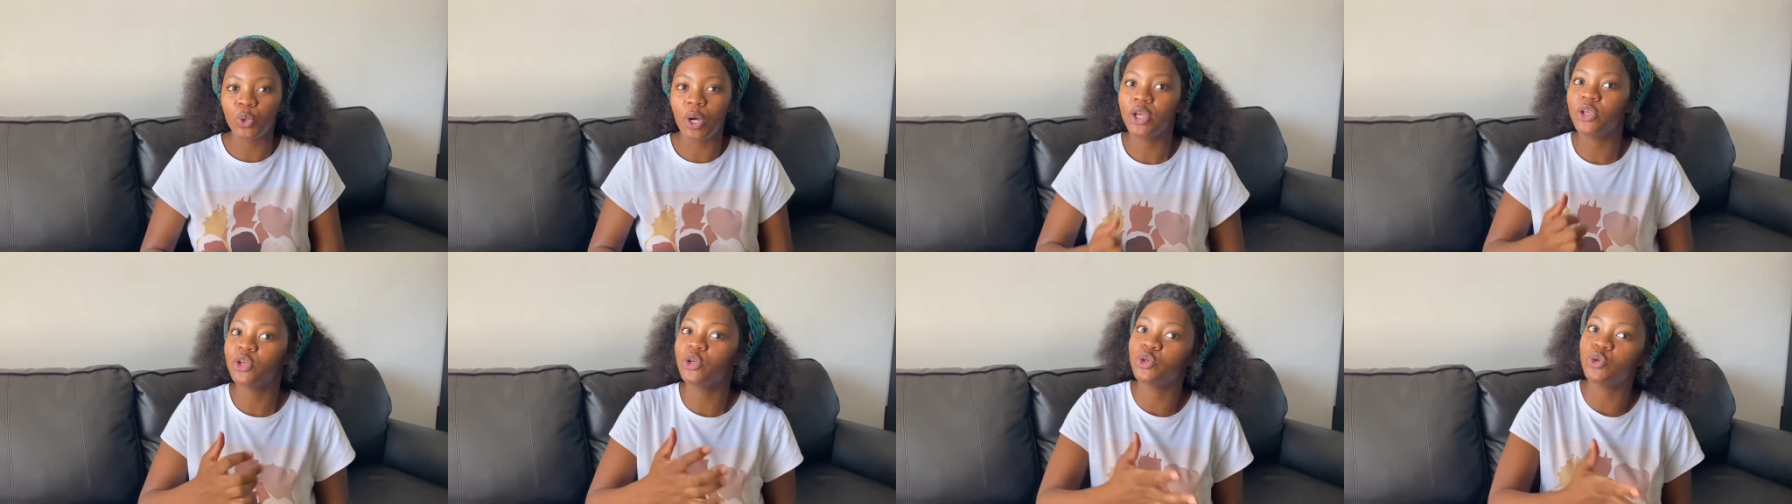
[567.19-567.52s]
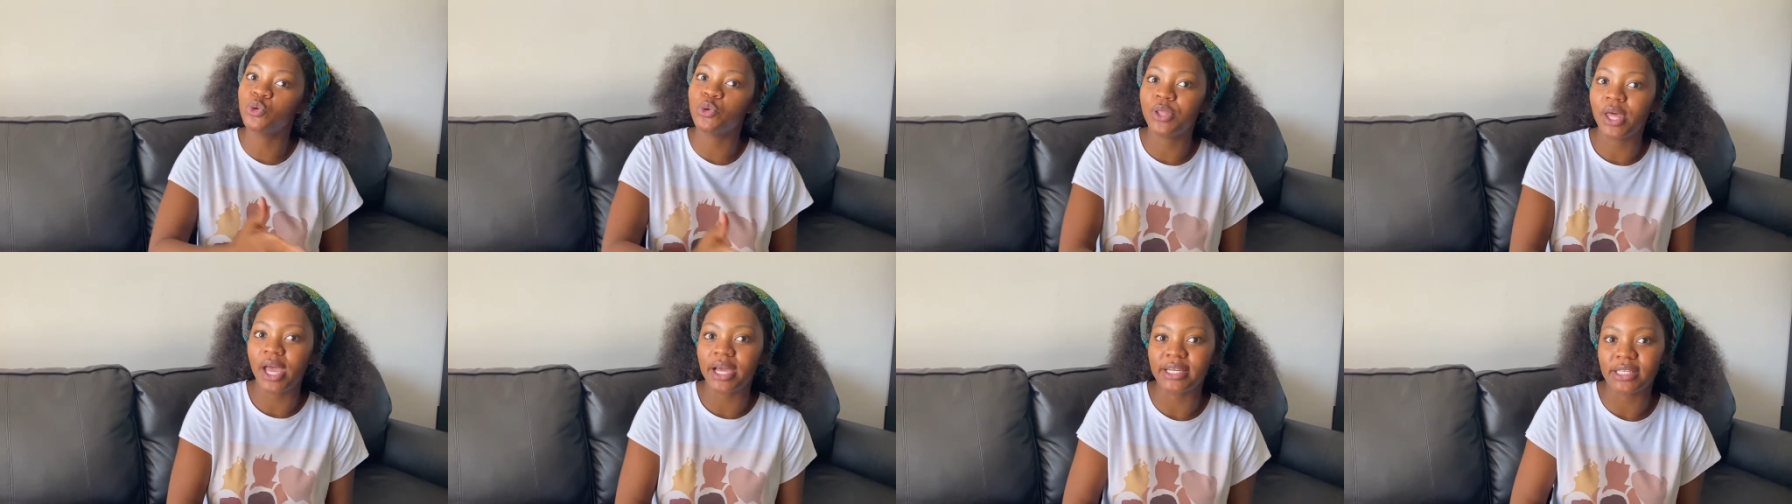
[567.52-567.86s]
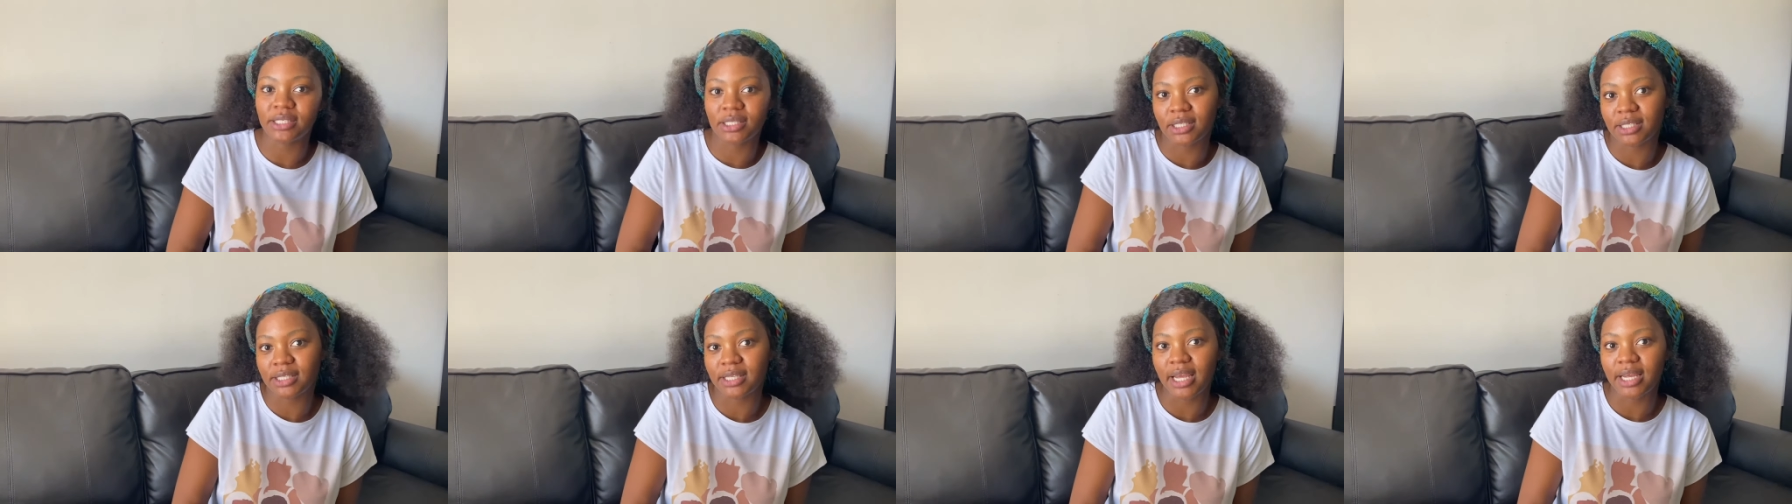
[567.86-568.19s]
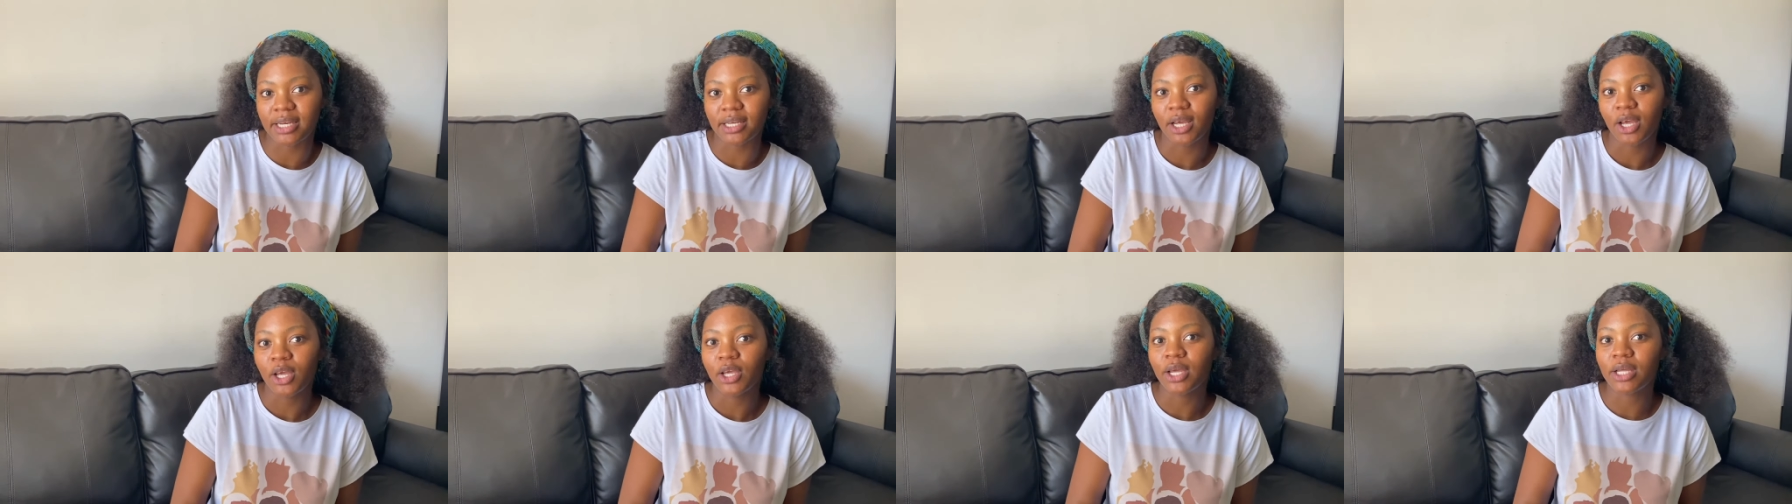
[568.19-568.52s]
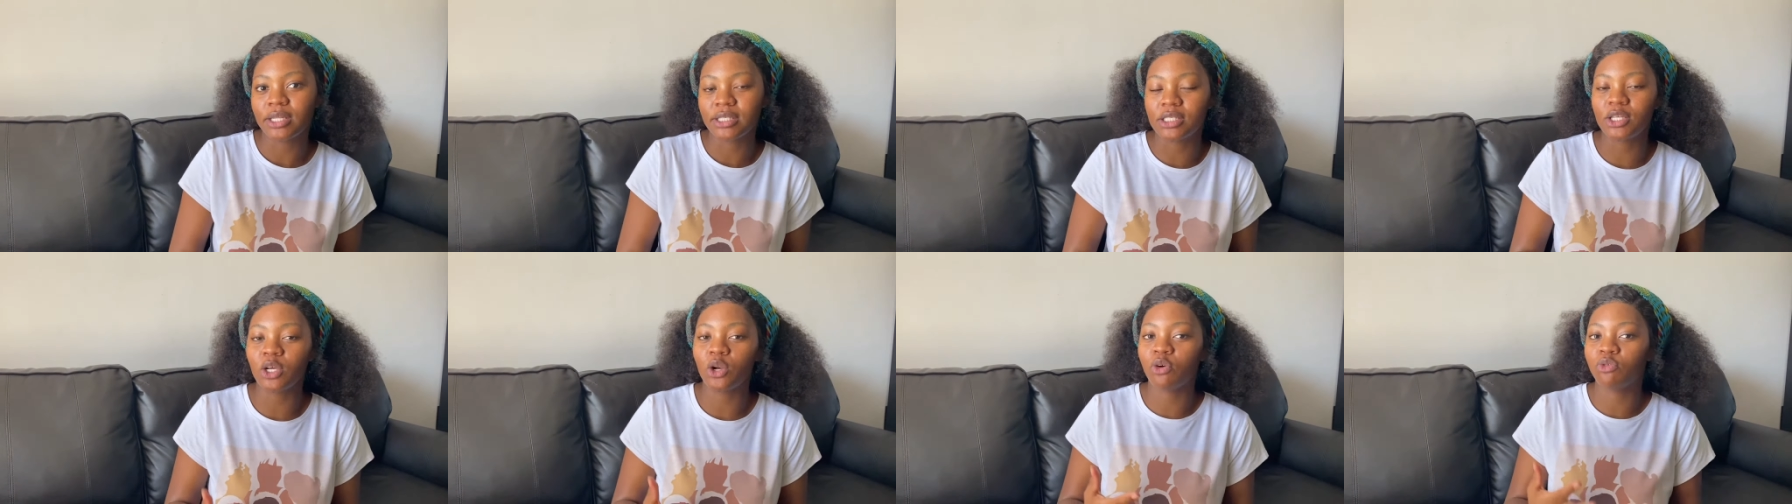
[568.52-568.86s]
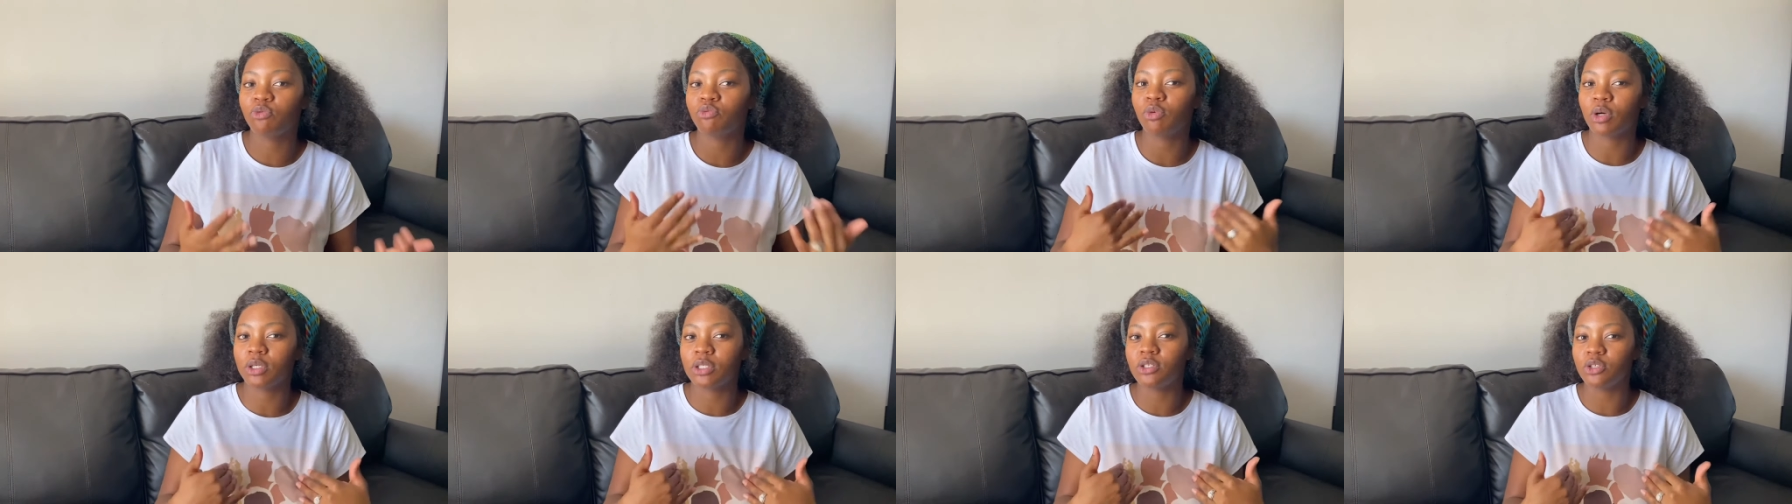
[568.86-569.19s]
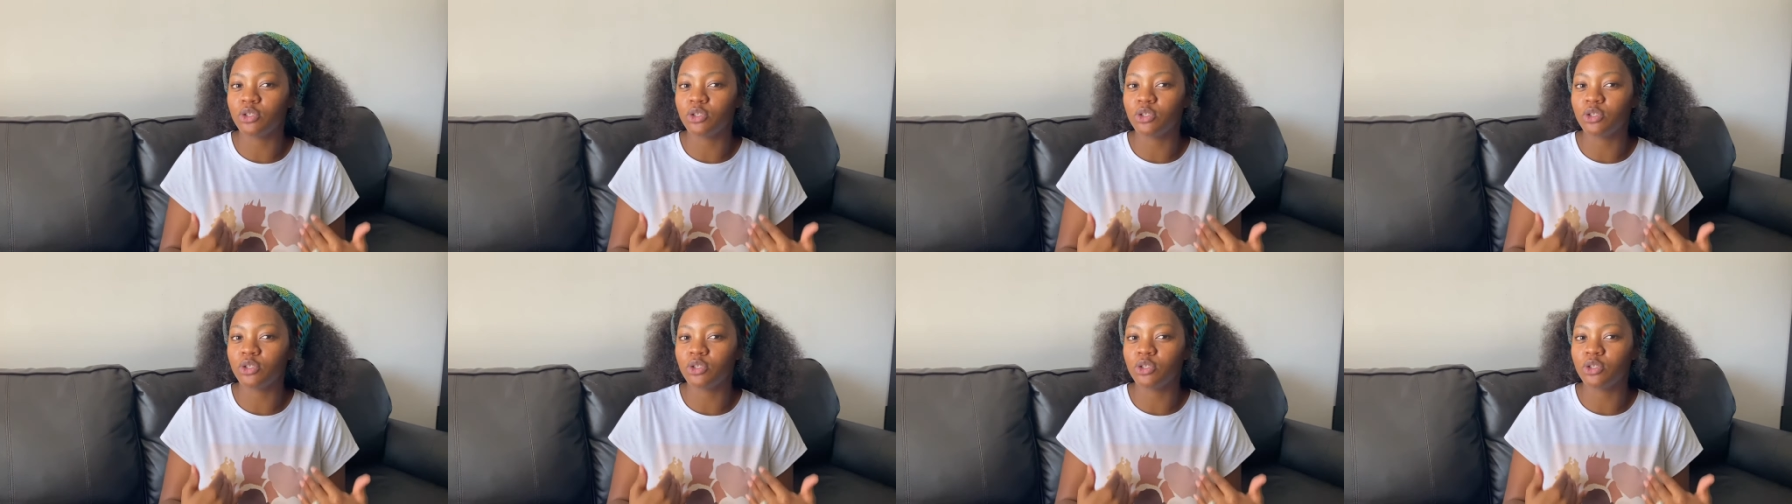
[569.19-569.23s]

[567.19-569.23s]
And you do that instead, instead of what